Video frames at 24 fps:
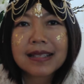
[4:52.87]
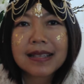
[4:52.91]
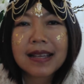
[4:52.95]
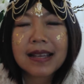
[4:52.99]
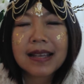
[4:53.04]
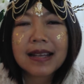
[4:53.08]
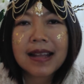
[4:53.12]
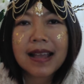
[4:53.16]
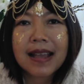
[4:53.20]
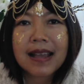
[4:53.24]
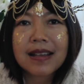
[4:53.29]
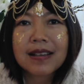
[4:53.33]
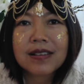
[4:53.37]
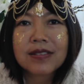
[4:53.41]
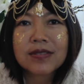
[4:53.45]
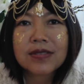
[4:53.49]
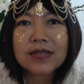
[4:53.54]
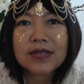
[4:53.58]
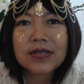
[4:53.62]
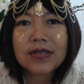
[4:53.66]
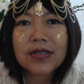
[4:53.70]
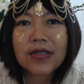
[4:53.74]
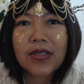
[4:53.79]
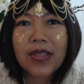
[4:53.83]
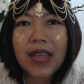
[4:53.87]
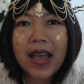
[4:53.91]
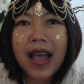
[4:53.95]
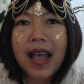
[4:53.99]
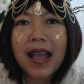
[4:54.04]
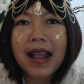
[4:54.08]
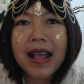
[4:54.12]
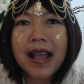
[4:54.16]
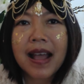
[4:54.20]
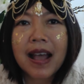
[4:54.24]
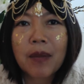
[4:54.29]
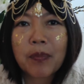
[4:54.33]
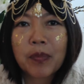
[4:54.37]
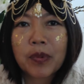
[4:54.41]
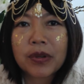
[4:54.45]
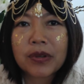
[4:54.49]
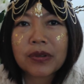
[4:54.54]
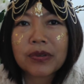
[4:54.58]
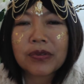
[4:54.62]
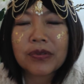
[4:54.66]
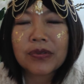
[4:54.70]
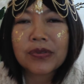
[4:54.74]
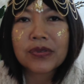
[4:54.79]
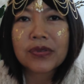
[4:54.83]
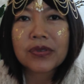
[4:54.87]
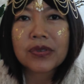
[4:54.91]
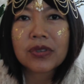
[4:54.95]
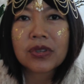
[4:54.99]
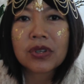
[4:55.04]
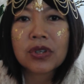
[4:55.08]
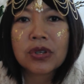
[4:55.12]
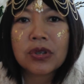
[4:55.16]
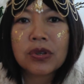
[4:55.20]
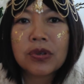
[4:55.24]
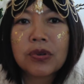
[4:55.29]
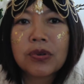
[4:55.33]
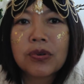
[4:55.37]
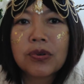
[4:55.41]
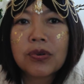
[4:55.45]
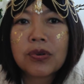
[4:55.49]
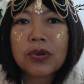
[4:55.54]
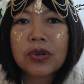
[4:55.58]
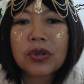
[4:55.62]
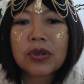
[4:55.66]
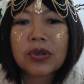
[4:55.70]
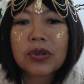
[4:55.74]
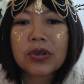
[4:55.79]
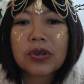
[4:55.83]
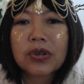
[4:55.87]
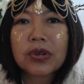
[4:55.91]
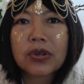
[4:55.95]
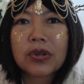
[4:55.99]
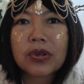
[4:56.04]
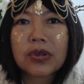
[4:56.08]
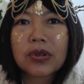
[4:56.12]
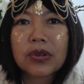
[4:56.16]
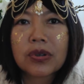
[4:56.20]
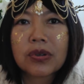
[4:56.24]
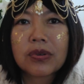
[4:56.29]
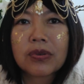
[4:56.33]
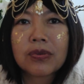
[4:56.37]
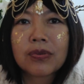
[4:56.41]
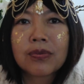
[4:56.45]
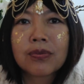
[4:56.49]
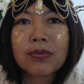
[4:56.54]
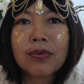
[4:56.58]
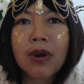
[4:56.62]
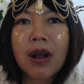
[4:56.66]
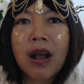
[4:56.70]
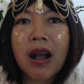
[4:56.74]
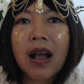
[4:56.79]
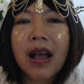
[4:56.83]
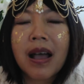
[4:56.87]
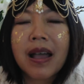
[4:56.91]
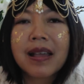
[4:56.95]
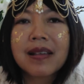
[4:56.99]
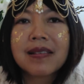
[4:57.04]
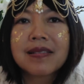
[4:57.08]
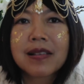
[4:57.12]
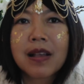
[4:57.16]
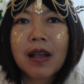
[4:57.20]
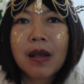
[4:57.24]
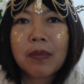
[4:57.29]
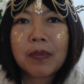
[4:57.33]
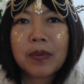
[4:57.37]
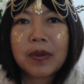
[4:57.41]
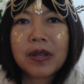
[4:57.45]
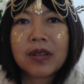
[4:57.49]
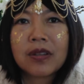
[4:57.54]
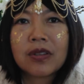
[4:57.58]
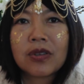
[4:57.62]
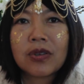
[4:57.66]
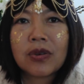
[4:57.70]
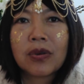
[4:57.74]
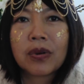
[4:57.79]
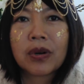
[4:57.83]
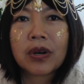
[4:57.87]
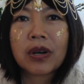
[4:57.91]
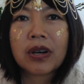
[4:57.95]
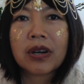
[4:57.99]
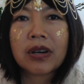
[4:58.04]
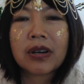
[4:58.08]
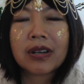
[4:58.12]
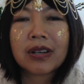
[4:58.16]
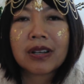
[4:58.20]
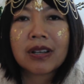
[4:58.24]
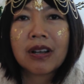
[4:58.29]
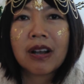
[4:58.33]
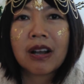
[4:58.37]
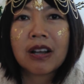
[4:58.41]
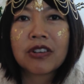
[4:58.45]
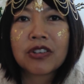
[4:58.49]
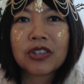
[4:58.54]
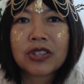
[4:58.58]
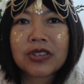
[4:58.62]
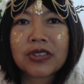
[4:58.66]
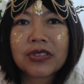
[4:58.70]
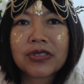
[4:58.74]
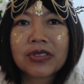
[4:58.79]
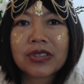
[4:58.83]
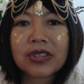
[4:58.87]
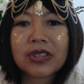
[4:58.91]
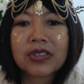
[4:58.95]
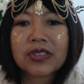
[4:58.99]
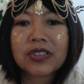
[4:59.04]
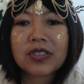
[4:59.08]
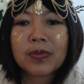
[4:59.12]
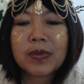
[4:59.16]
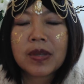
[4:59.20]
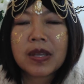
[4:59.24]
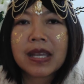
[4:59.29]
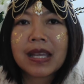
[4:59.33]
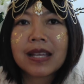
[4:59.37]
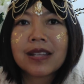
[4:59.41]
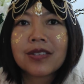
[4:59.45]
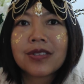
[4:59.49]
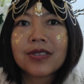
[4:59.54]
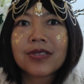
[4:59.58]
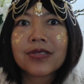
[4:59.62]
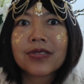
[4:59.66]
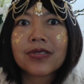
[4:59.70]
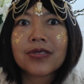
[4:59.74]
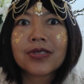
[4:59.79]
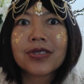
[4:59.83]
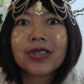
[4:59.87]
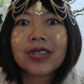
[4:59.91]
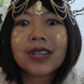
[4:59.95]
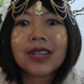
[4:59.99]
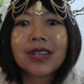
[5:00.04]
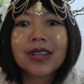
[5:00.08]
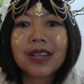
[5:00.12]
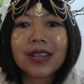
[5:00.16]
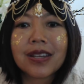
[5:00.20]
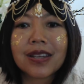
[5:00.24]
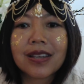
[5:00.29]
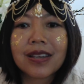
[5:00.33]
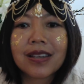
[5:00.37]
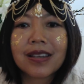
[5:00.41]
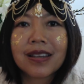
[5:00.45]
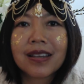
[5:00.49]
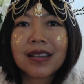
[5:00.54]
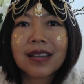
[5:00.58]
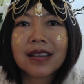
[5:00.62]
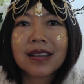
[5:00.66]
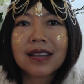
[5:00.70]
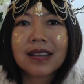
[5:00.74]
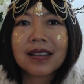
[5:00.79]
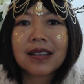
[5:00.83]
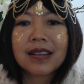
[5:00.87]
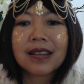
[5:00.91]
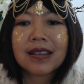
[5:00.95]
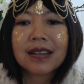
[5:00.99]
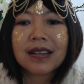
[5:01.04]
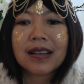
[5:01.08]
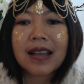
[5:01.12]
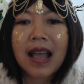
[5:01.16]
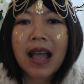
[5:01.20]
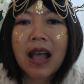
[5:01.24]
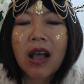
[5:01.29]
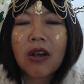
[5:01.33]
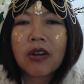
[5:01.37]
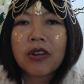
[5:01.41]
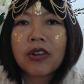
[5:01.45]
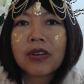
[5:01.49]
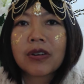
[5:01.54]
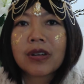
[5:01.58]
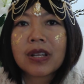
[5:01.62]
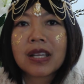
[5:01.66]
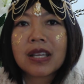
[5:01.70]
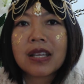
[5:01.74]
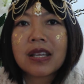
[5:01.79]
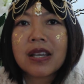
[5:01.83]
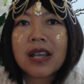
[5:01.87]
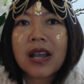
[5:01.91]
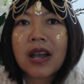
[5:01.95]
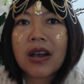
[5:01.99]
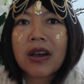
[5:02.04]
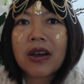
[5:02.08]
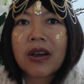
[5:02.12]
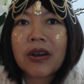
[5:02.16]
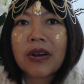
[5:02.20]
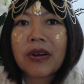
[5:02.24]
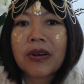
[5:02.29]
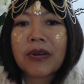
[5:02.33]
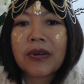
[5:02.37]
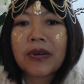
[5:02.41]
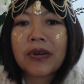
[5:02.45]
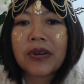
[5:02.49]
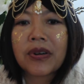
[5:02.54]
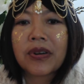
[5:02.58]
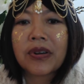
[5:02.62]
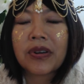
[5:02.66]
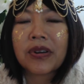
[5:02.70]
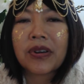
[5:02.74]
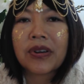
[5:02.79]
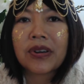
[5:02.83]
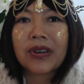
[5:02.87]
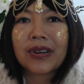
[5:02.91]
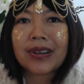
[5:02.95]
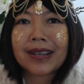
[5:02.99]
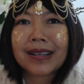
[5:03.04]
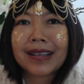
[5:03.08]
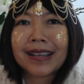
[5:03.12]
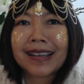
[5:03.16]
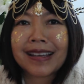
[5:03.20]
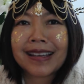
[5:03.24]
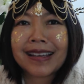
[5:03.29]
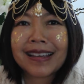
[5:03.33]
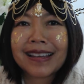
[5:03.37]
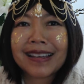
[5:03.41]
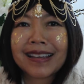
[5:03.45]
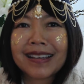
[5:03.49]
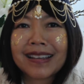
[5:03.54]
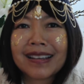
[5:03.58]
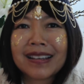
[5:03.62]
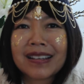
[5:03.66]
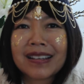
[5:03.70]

And as that happens, you rise up in your consciousness and begin to see how your ego, okay,